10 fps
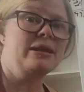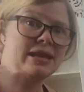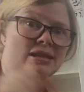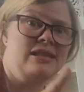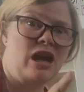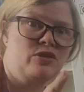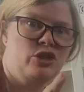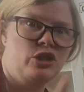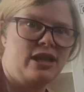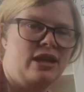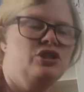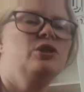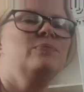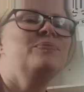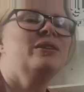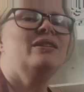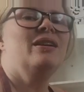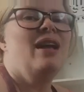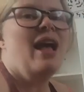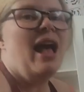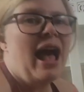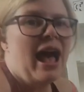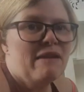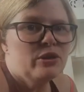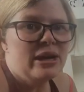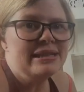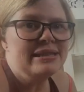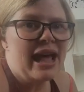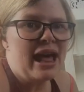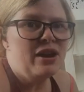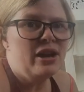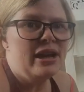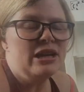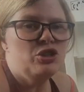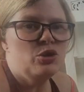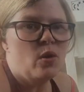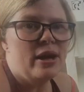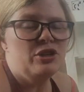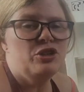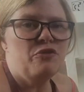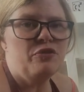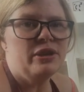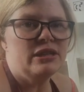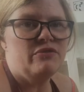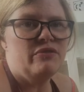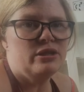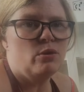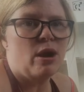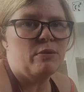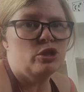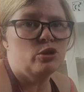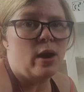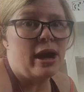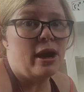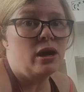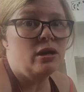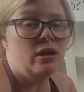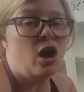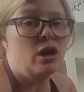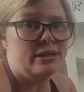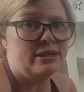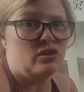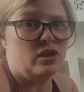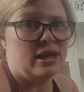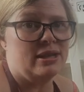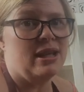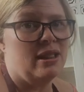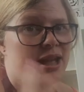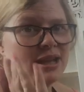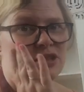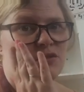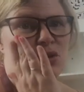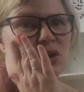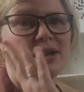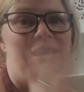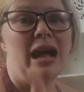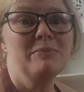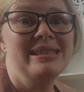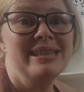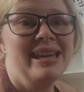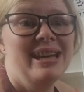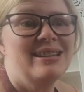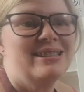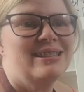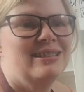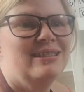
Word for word: Again, salvaging that too. Have a great Saturday. Enjoy. And don't forget to visit Railroad Square Art District in Tallahassee, Florida. Come see us.